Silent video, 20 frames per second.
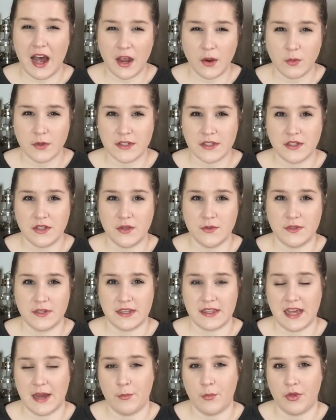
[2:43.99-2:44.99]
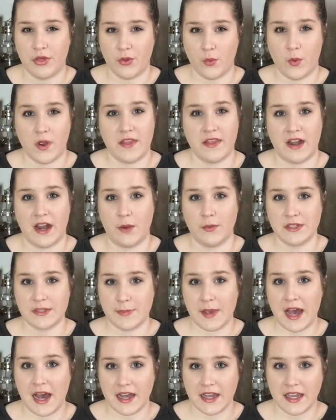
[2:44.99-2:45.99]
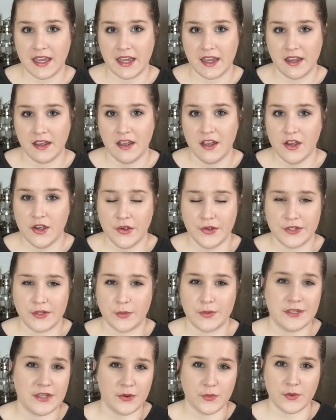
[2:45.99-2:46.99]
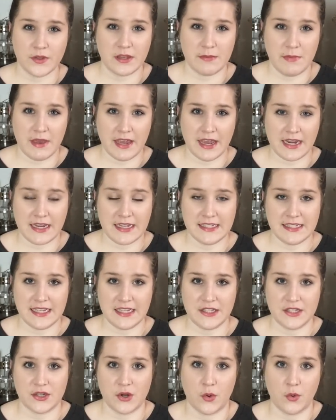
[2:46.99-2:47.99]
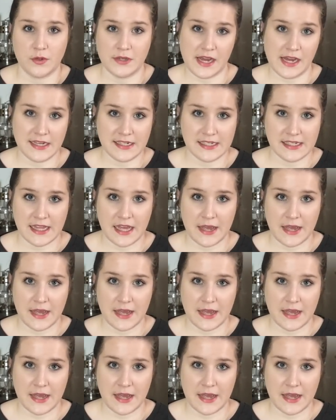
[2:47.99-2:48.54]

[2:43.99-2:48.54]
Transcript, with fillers: I wasn't using them with the way that I was packing, so it didn't really make any sense to hold on to